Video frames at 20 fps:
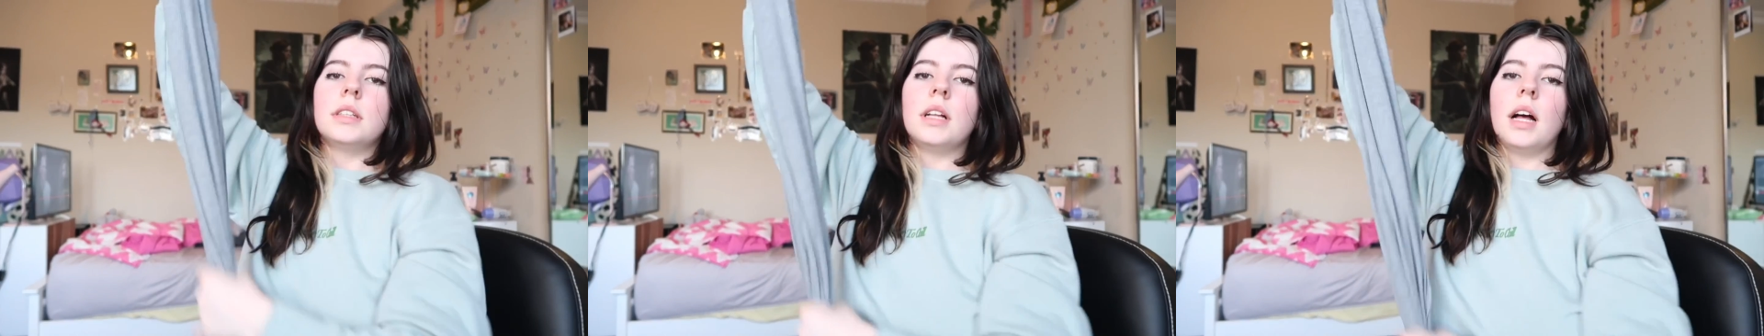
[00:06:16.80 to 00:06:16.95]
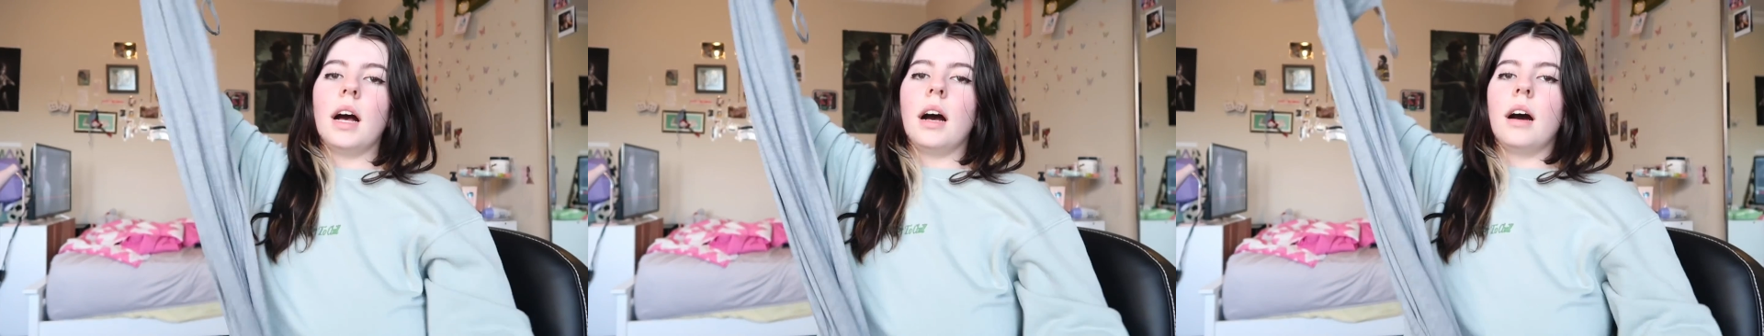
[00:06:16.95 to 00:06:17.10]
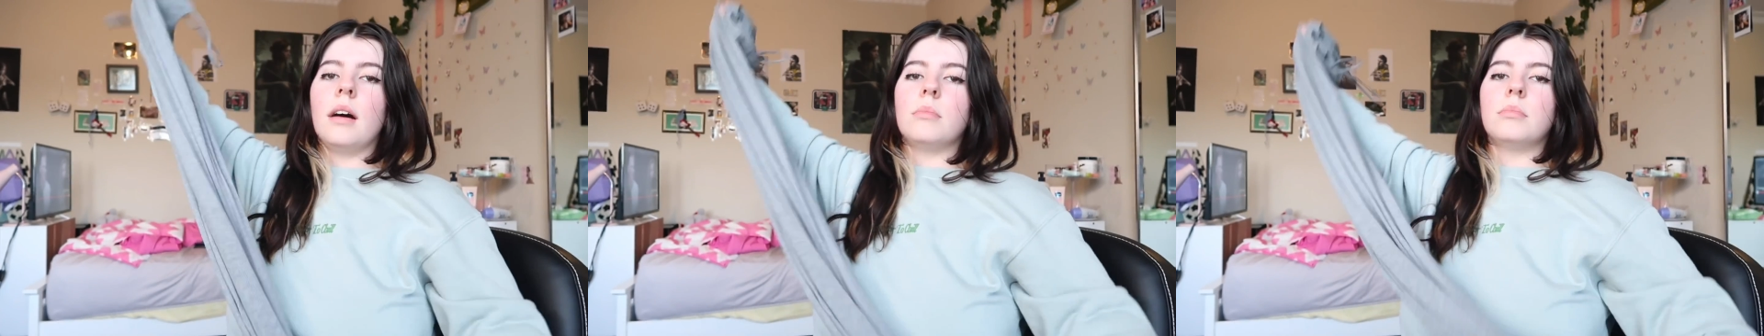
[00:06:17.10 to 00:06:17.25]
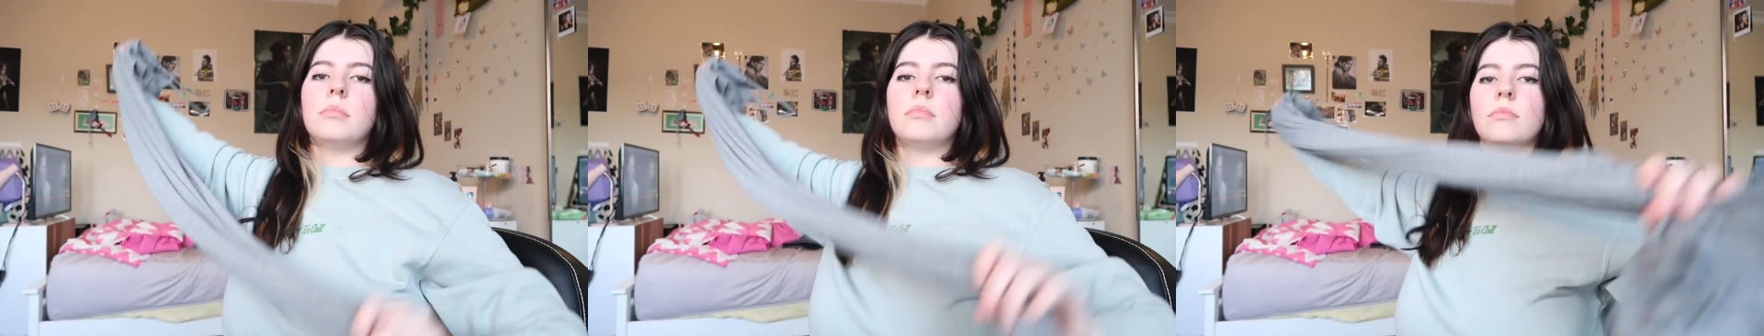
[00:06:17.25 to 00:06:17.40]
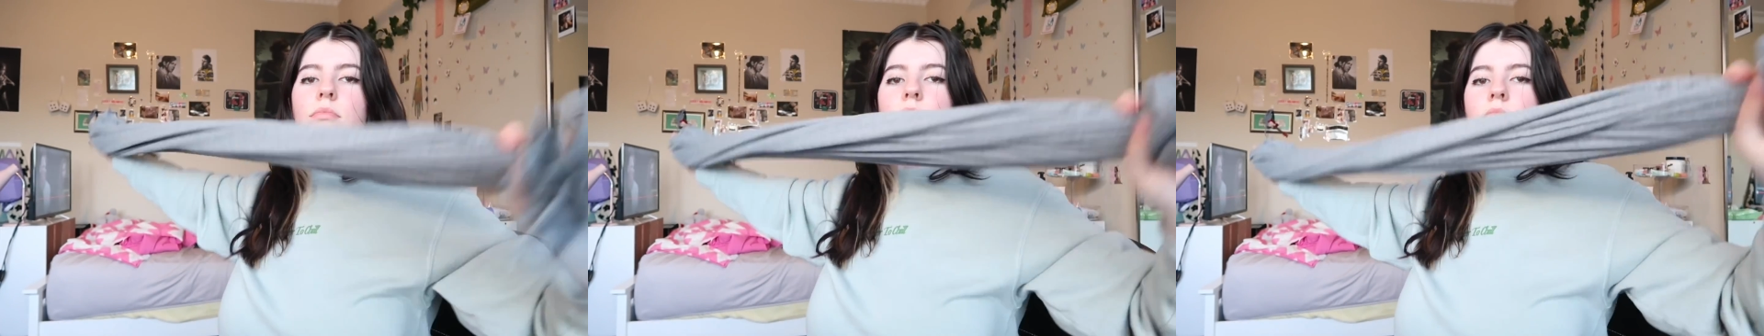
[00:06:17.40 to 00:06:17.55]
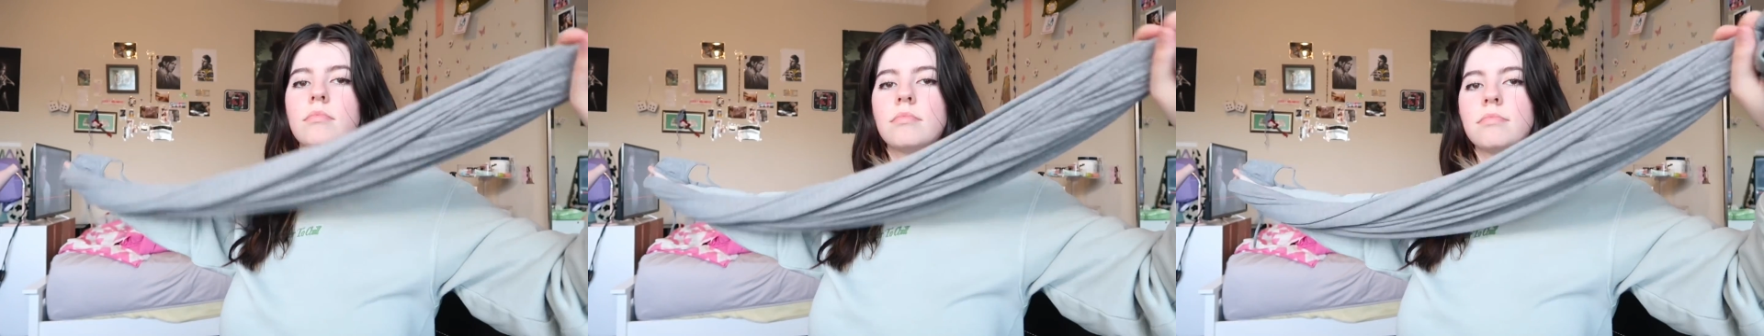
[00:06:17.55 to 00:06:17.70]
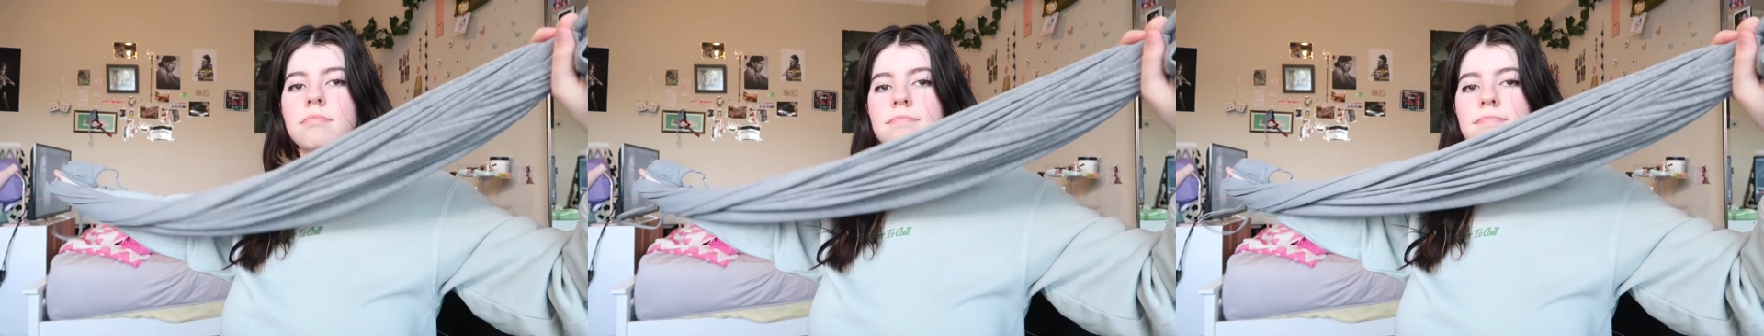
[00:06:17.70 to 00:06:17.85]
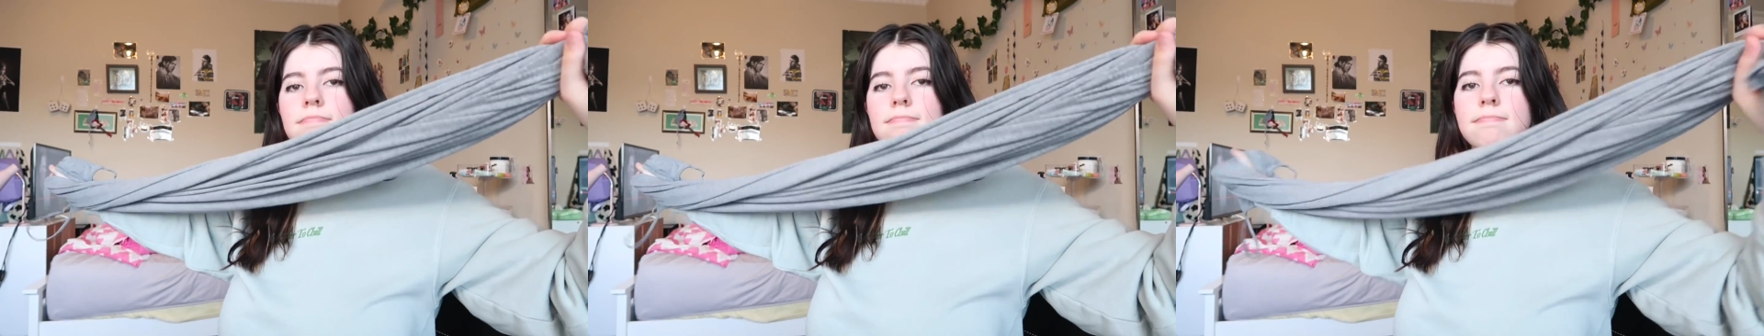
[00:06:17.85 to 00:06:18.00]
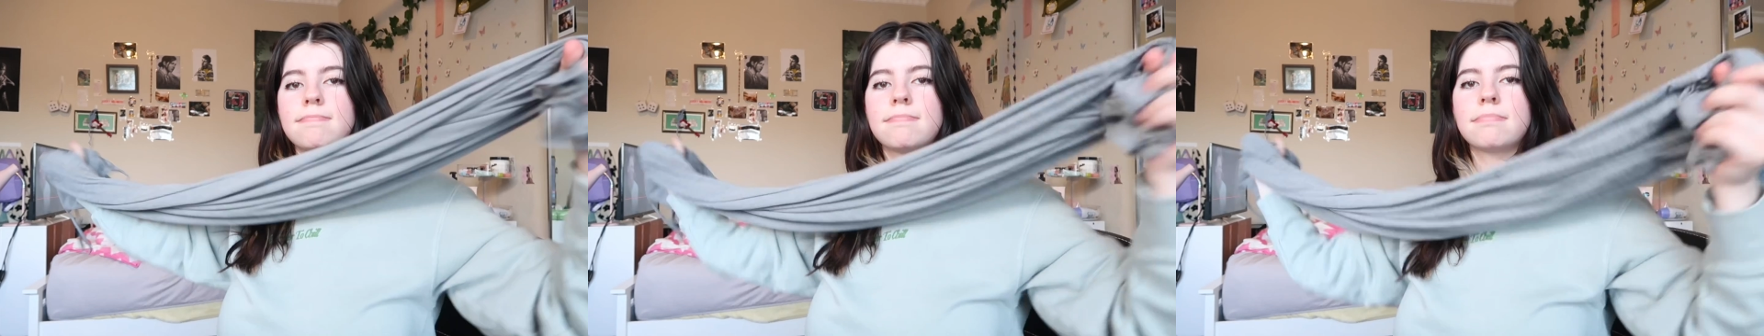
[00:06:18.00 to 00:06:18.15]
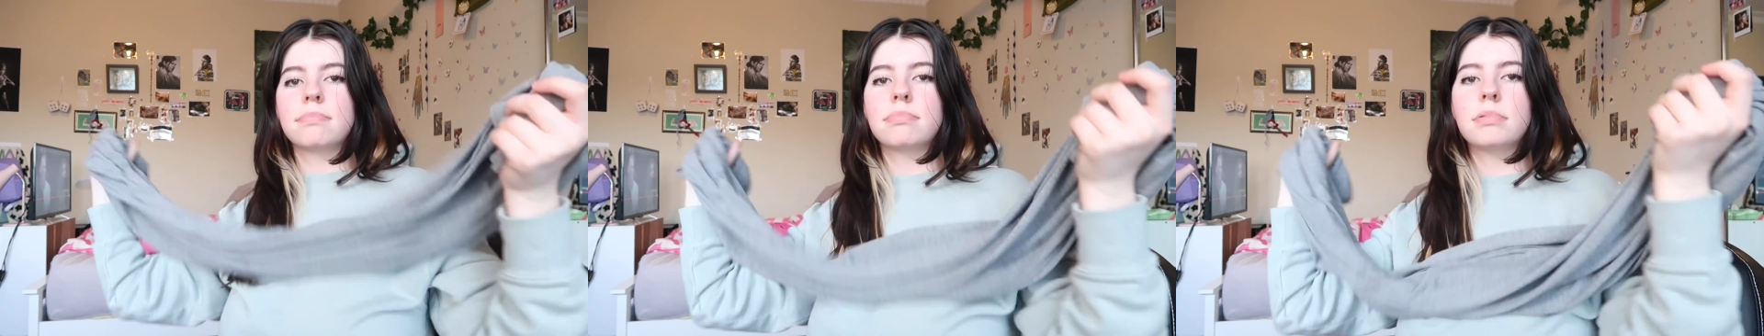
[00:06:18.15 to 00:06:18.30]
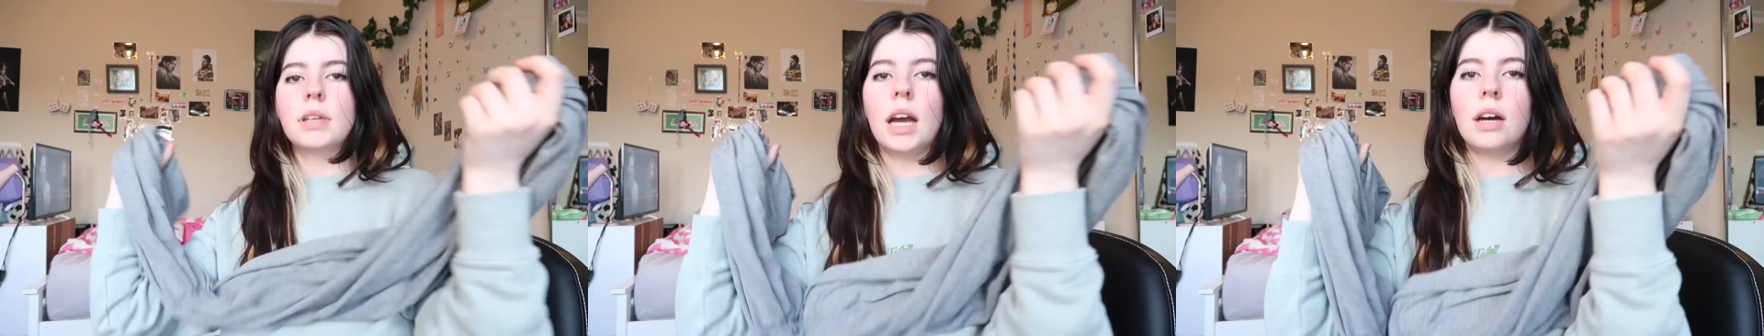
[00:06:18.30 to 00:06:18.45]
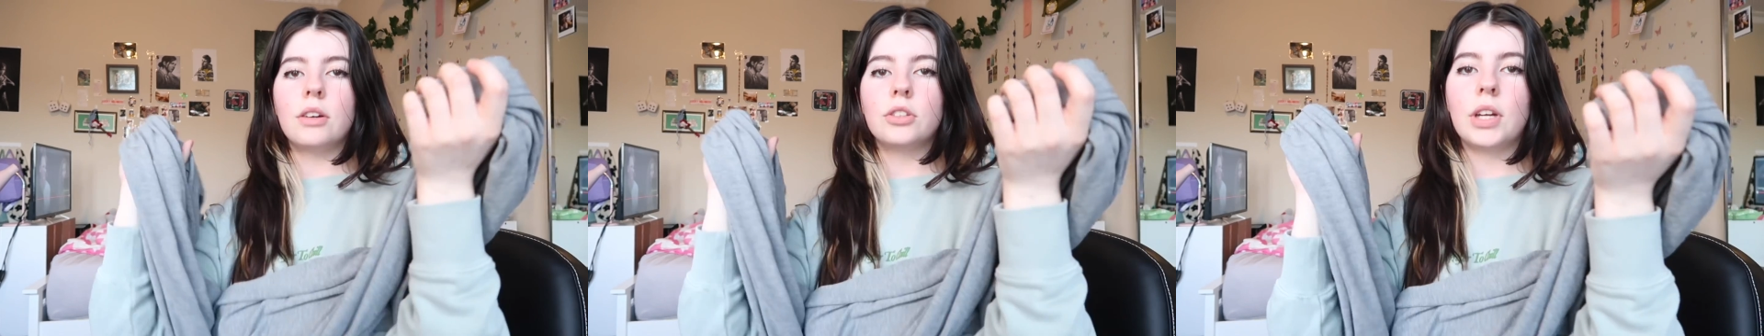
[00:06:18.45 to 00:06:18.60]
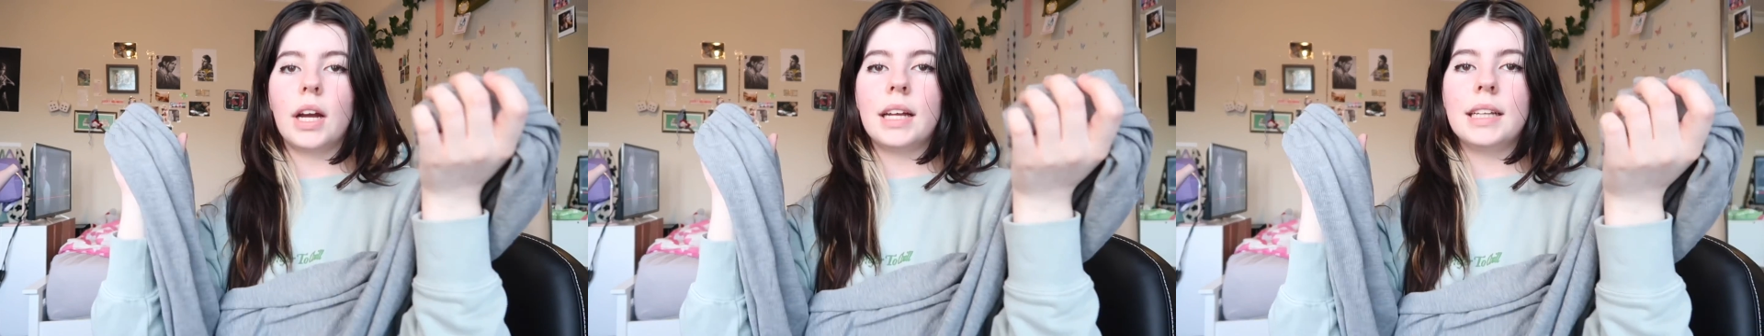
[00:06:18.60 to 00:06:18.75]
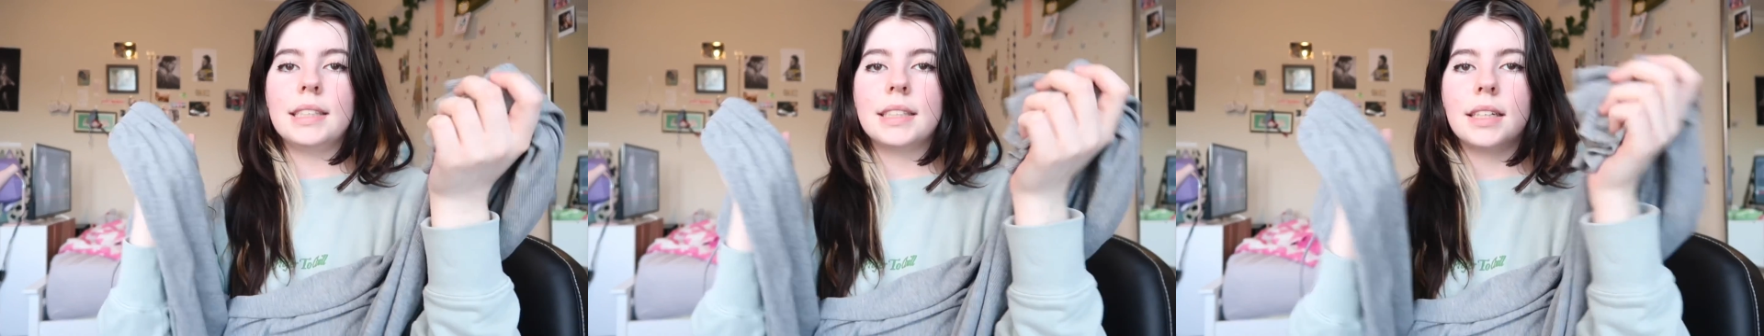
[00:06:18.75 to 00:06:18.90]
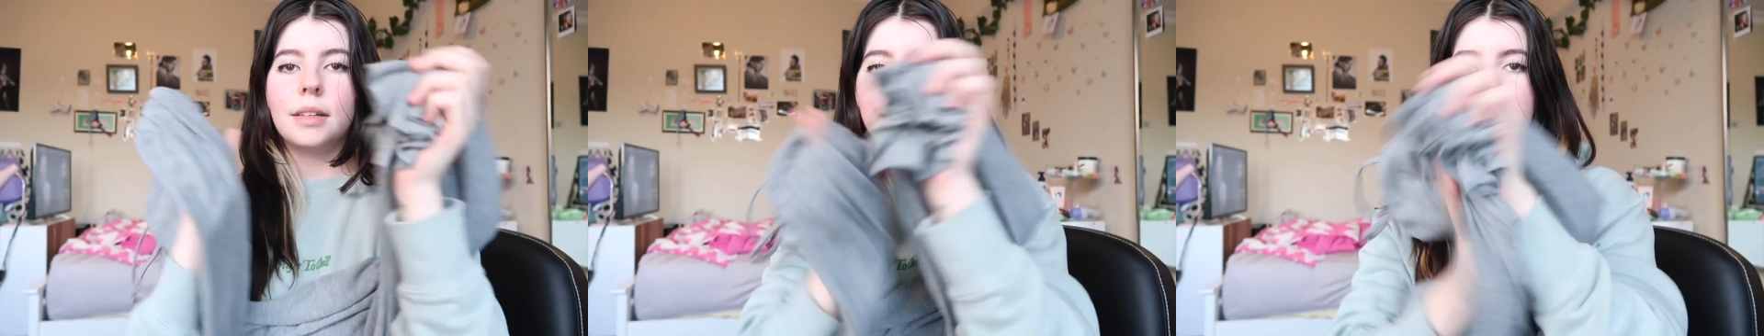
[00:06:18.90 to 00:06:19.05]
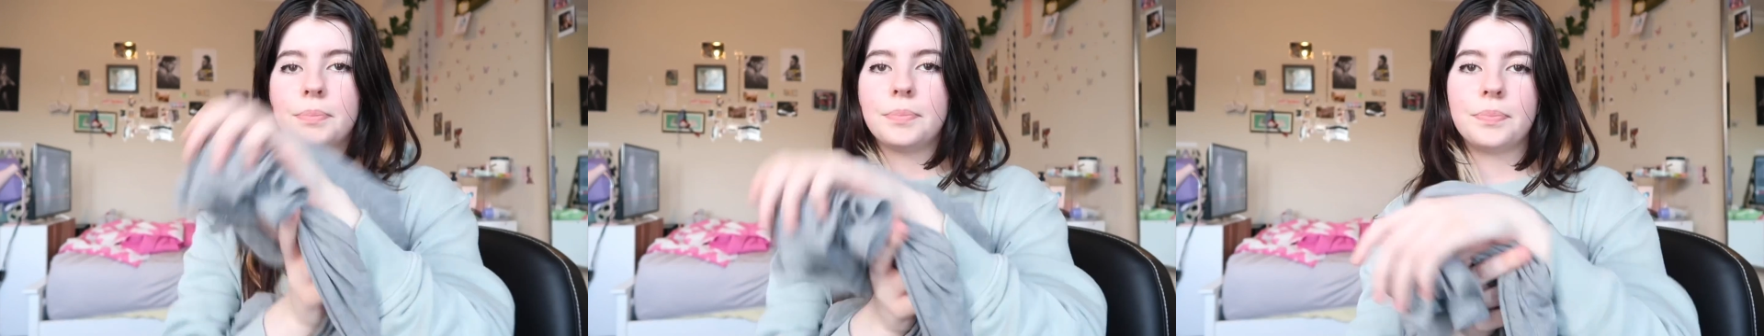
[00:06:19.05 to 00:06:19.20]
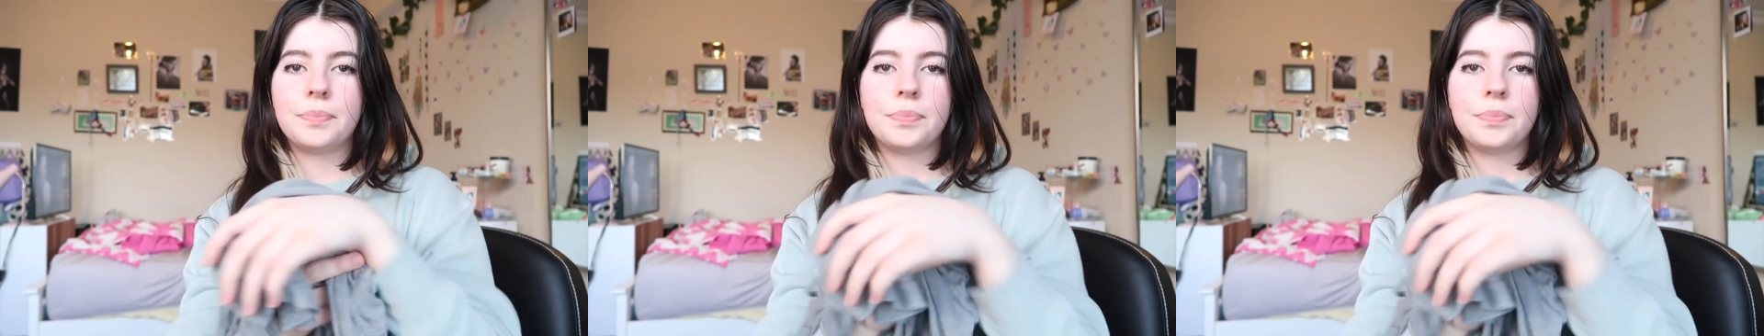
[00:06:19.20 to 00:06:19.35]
Yeah, I'll try these on.